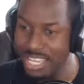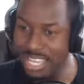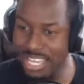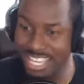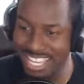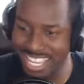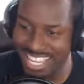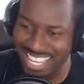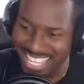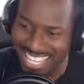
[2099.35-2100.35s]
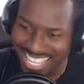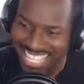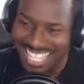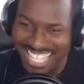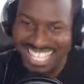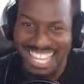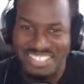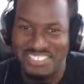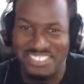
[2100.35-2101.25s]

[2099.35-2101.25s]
I don't know